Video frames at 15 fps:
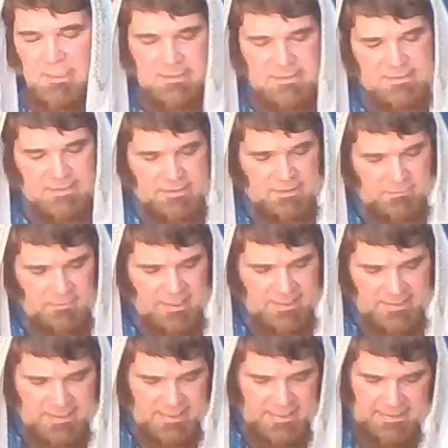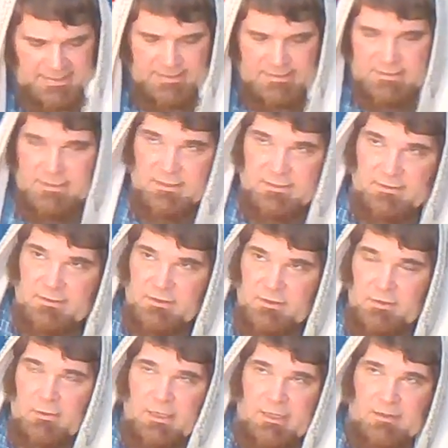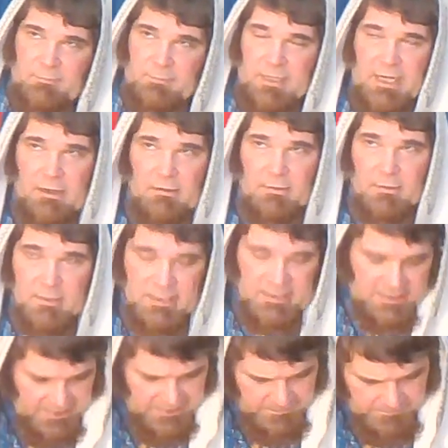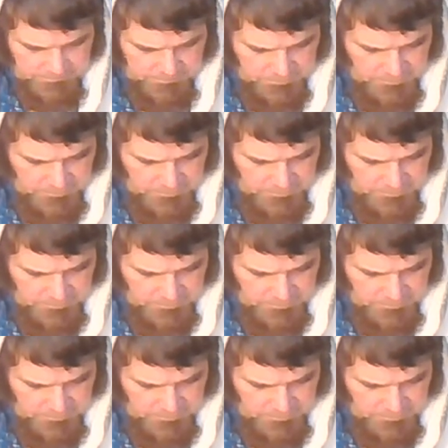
See, the right hand is the authority of power, okay?